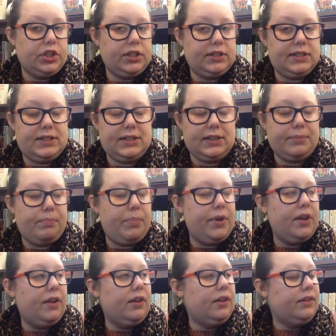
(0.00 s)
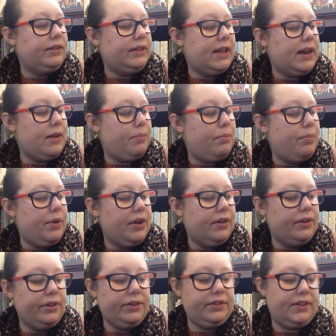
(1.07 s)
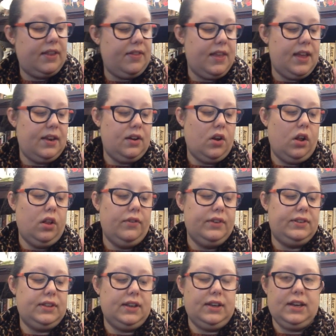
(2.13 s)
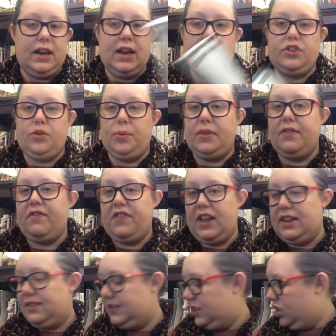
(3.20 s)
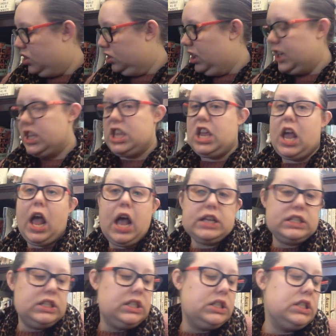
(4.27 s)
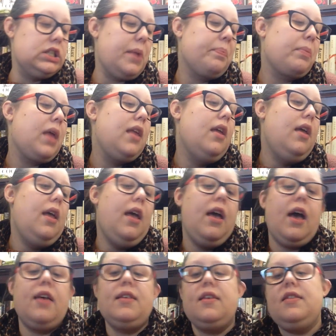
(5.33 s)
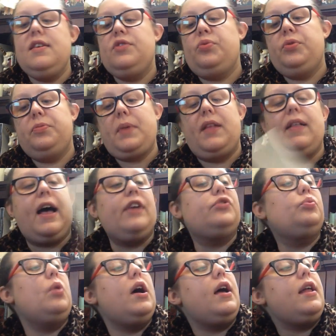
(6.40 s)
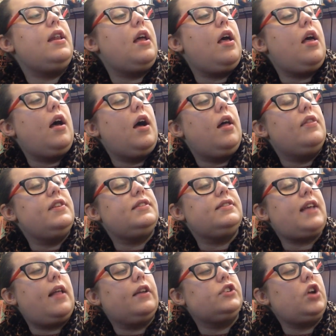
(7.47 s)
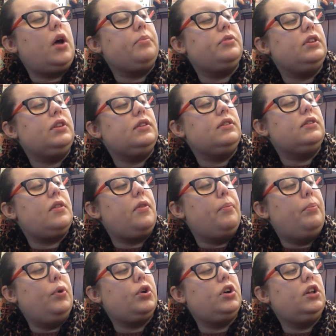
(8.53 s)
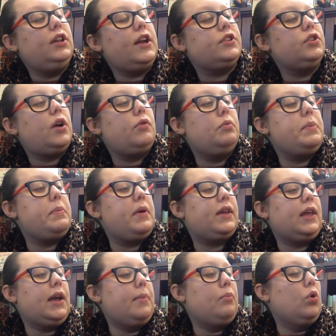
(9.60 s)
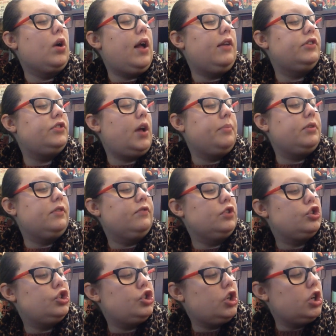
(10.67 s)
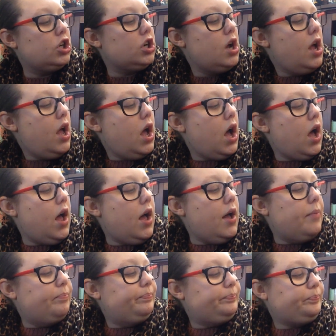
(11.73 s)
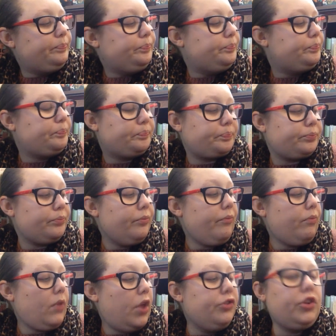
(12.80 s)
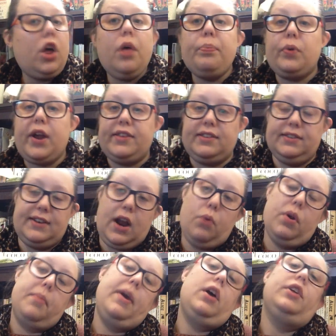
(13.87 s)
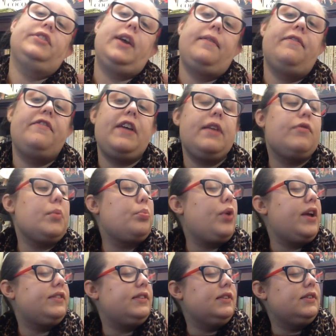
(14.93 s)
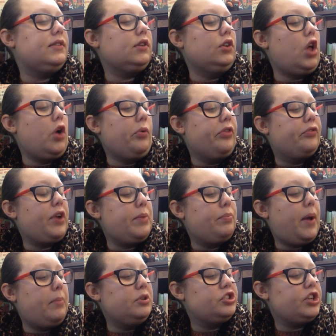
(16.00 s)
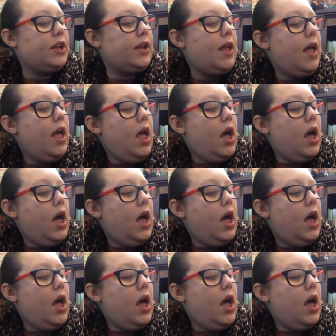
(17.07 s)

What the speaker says: just, it builds and it builds. And then all of a sudden it hits you in the face and you're like, yes. And then this was my last one. This is Alec Thompson's The Book Collector. I will be picking up more Alice Thompson for sure. Salt Press is now one of my all-time favorite presses, along with Freight Publishing.